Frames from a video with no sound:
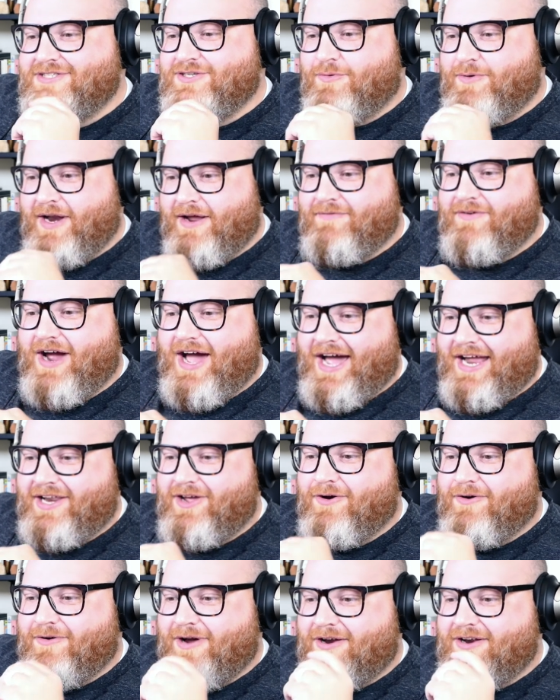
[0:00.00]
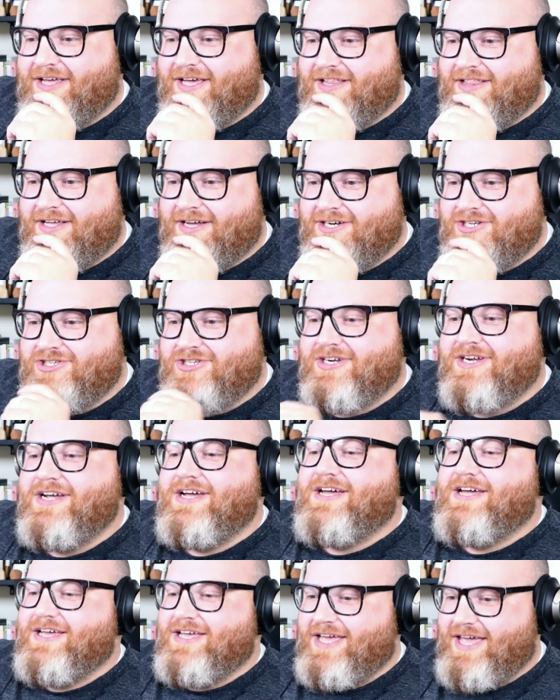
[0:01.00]
So whenever I'd go around to get lunch,
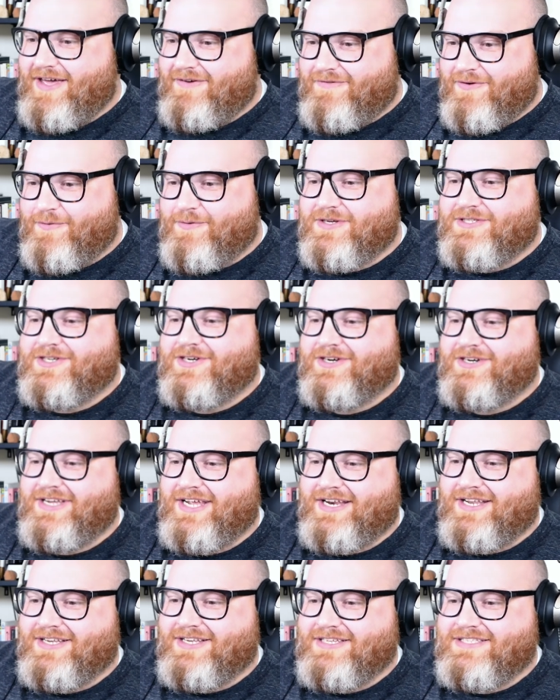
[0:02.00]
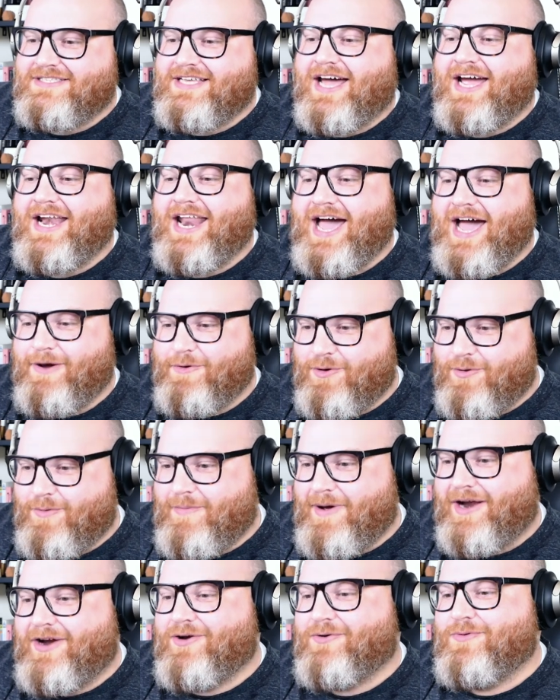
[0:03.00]
if it was her day to decide, I would
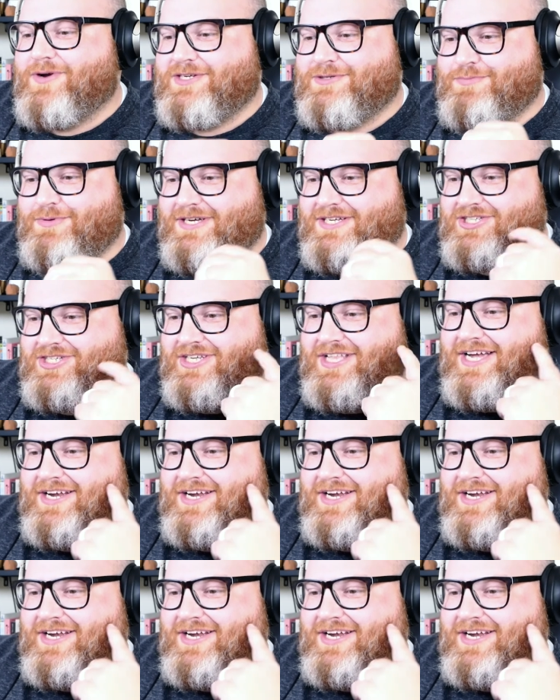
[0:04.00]
remind her which place she